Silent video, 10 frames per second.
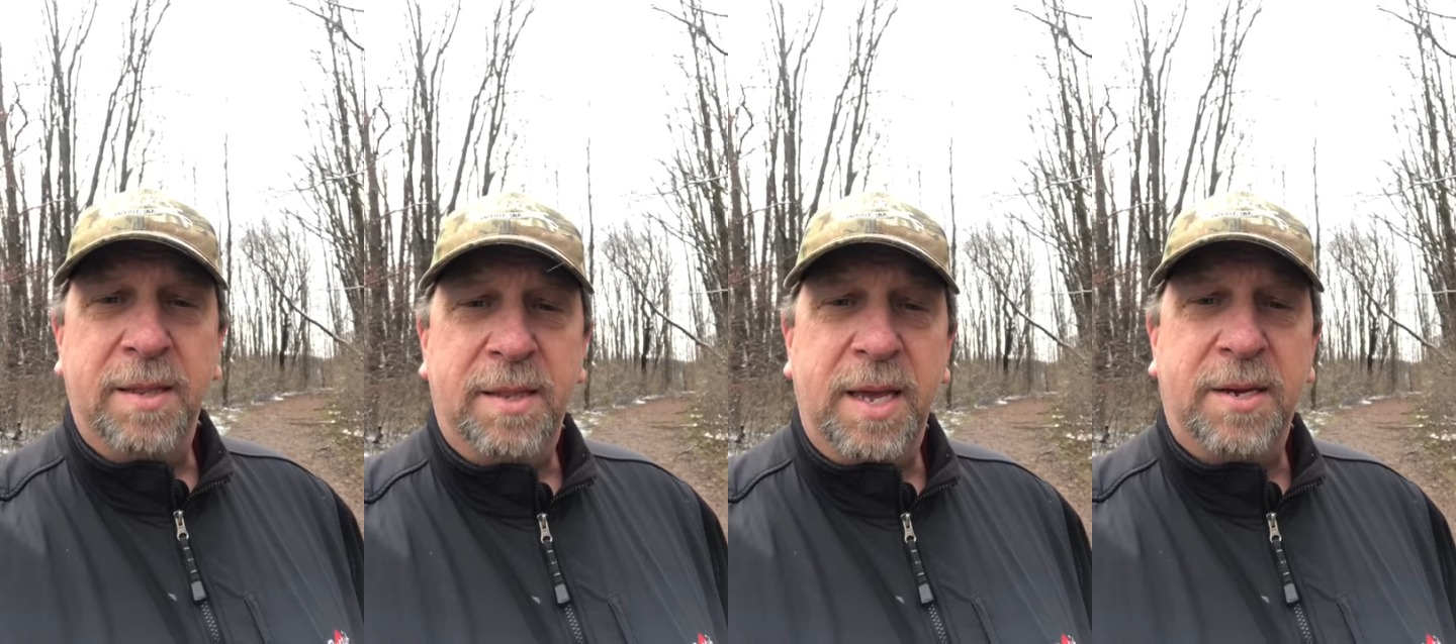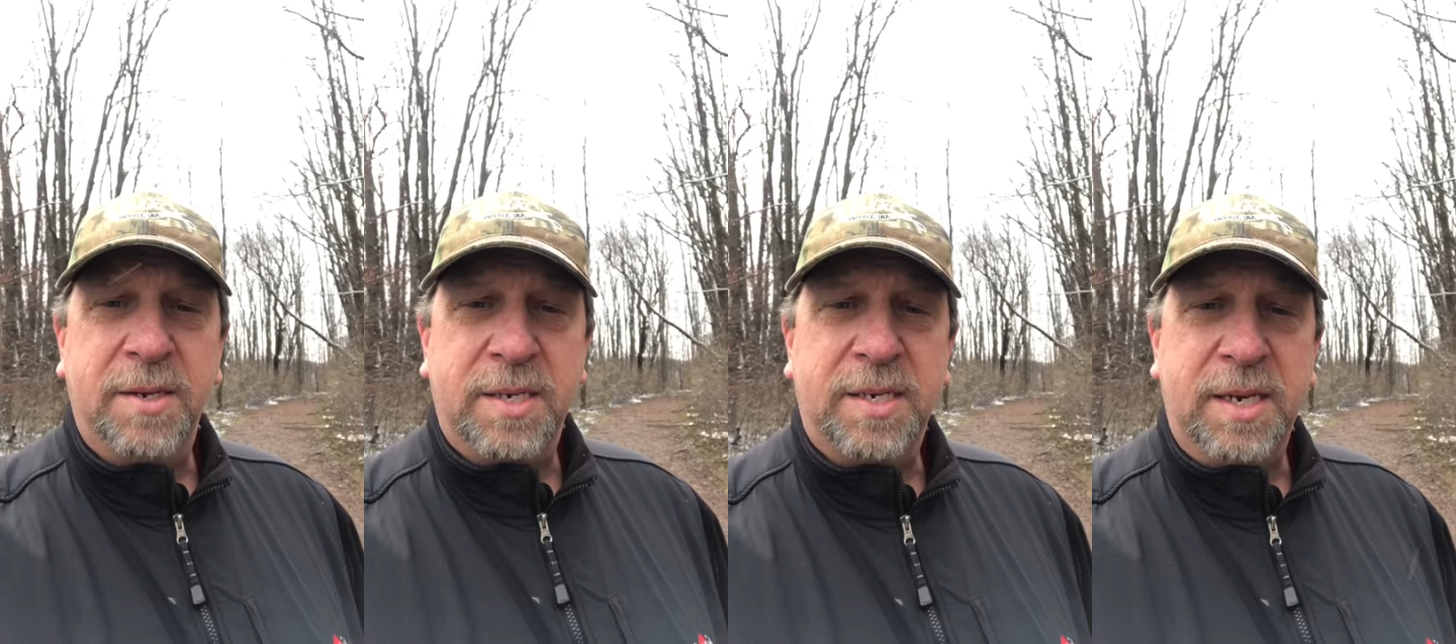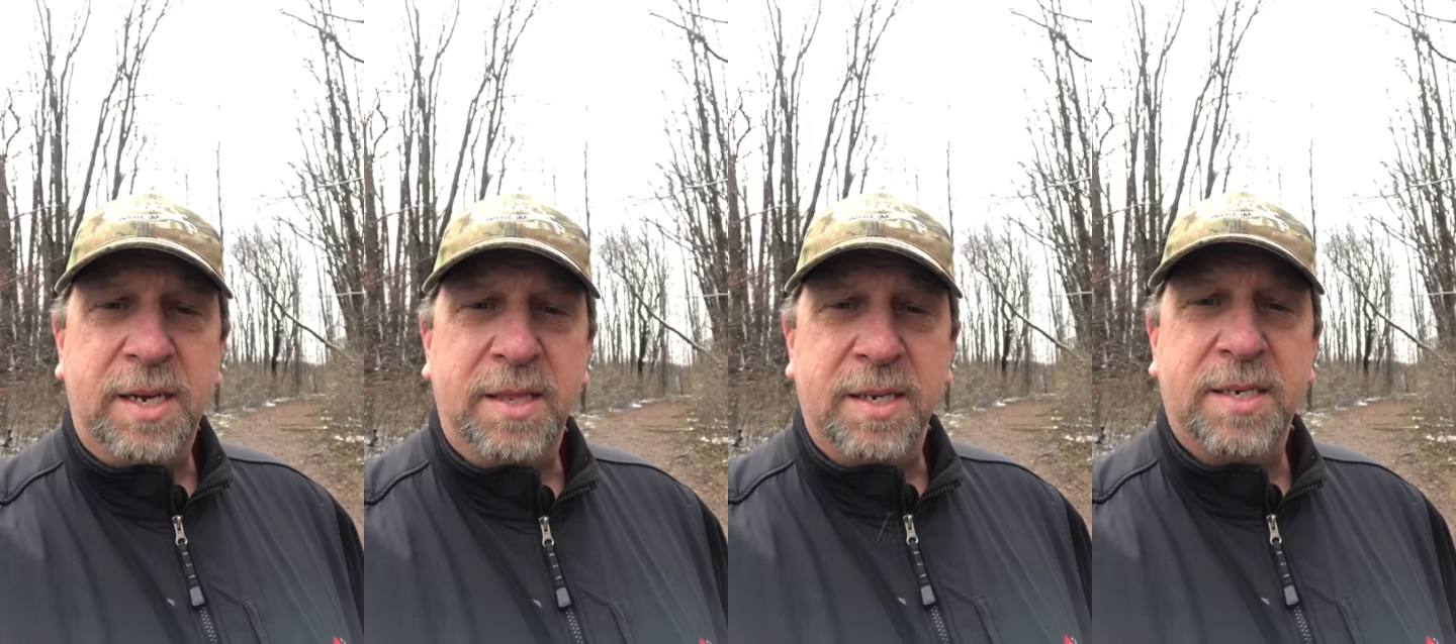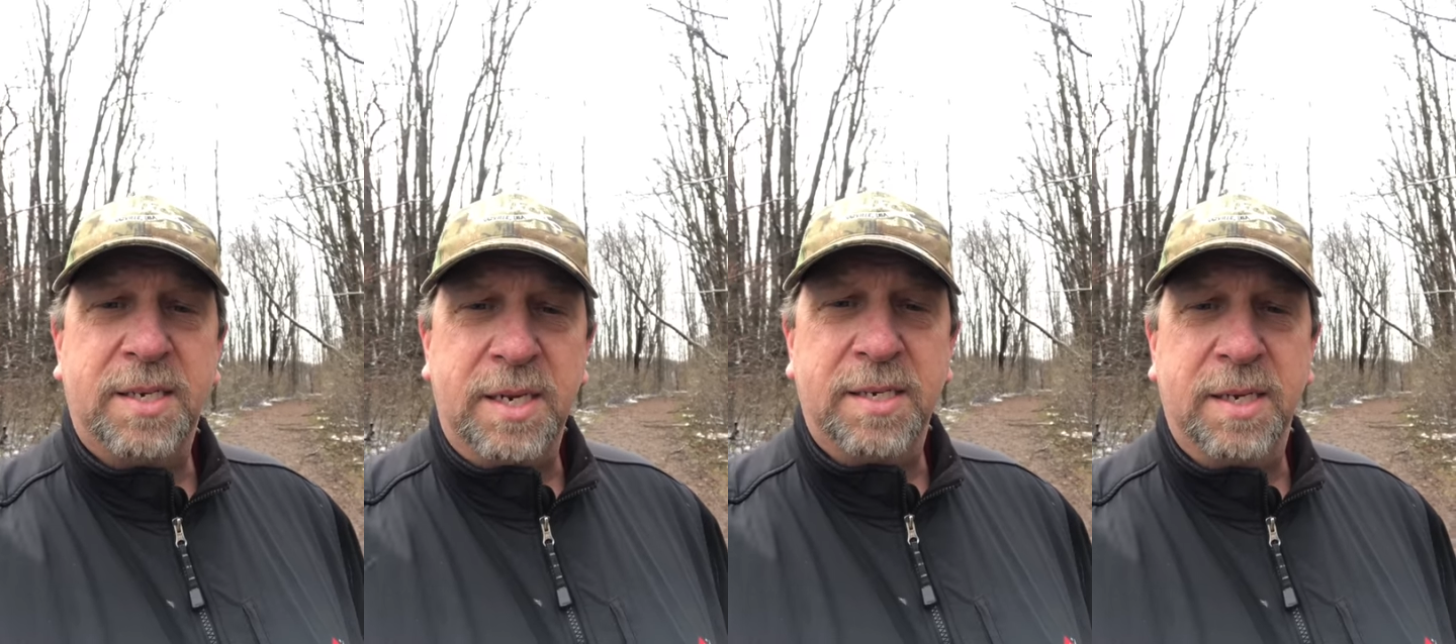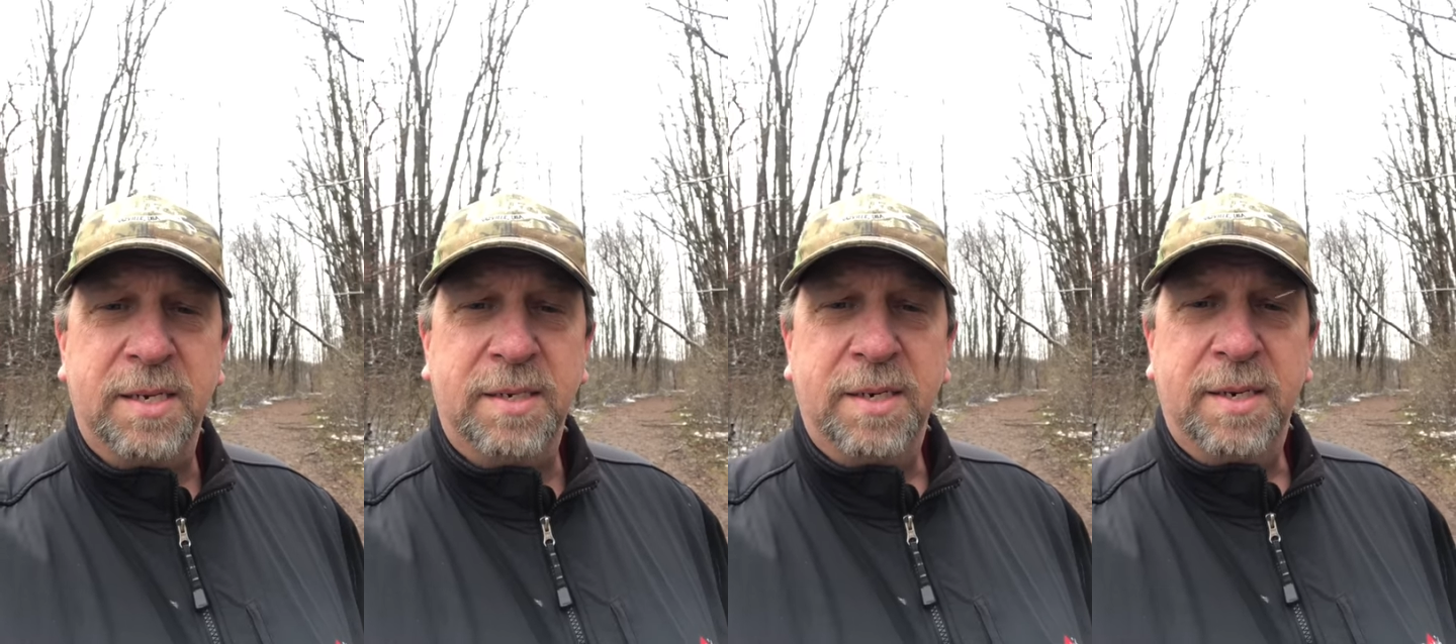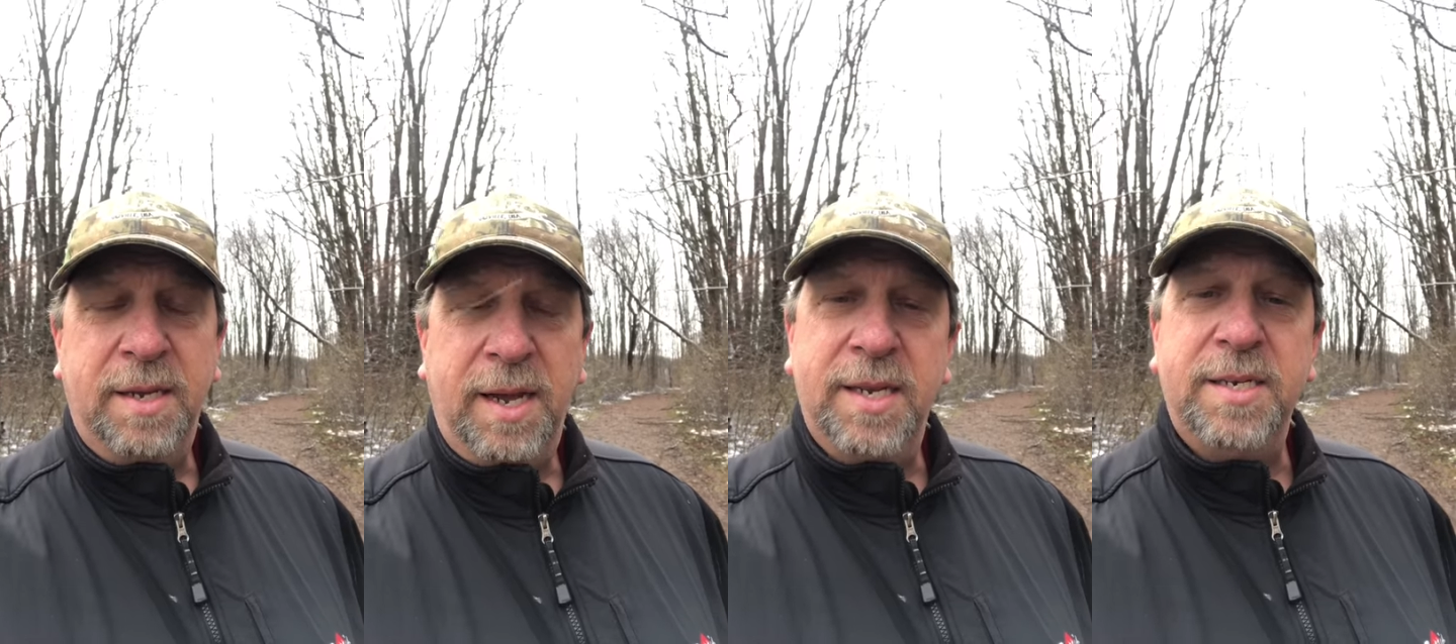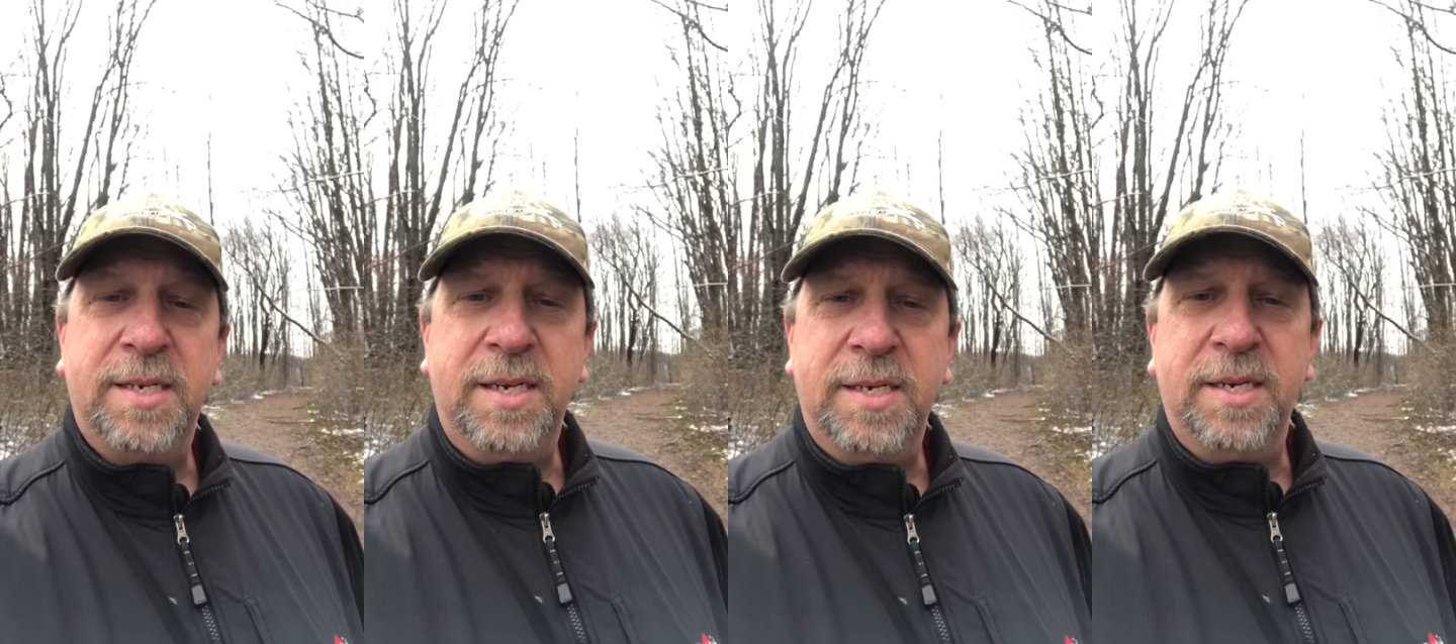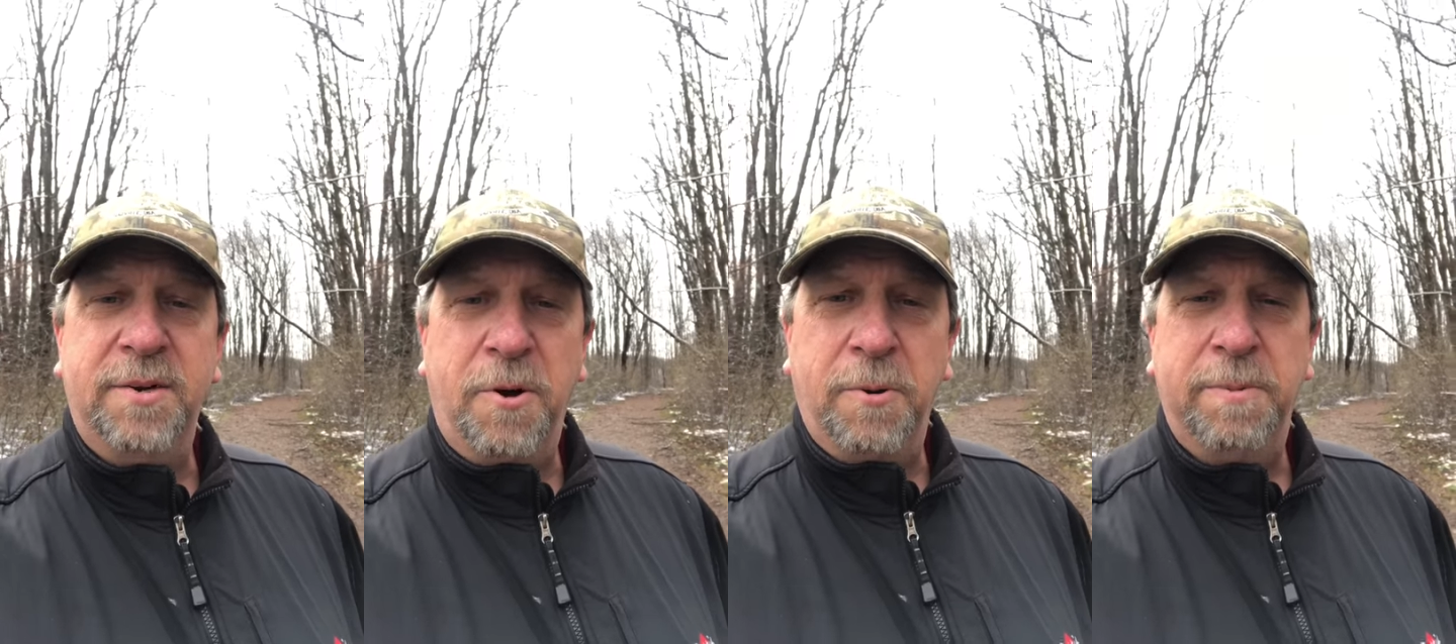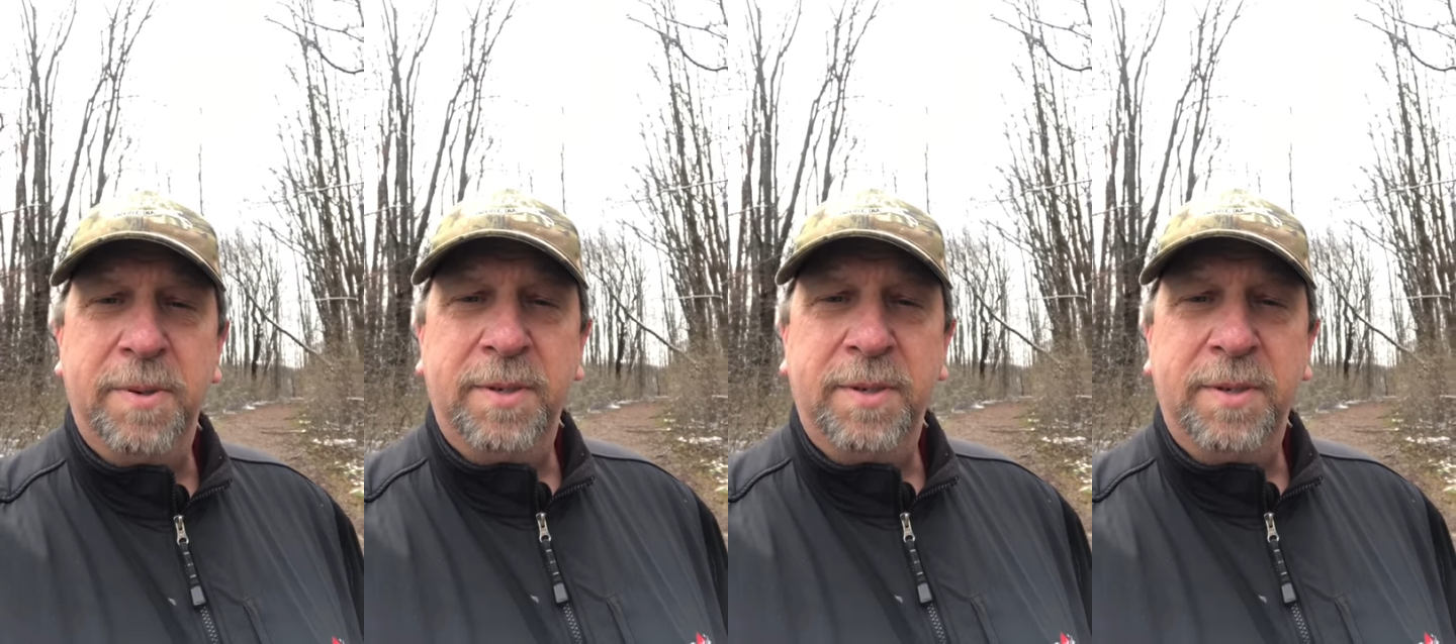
they could see this season as a season of hope,